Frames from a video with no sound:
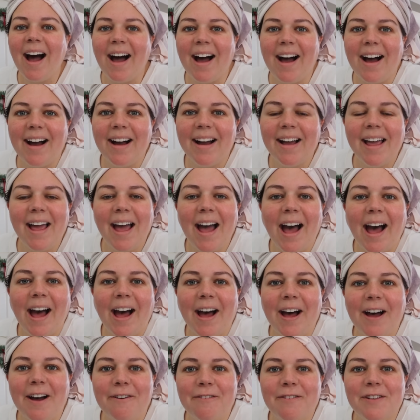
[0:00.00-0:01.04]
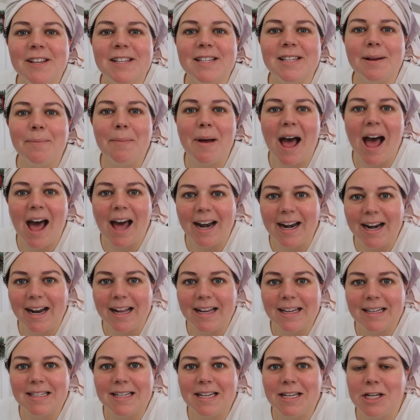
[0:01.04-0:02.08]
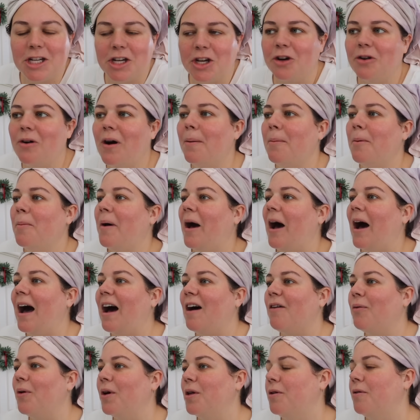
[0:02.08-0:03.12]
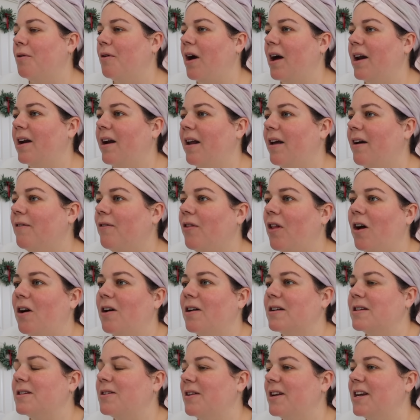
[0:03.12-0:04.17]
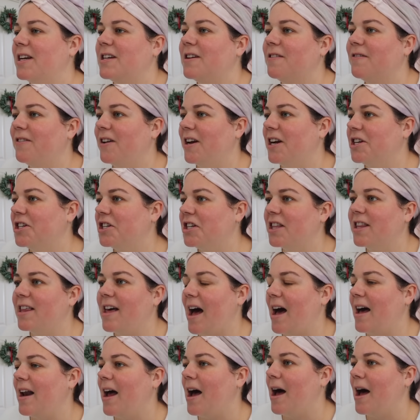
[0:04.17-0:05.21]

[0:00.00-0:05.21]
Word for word: I have some editing to do. I'm about halfway through editing a vlog, so I need to finish that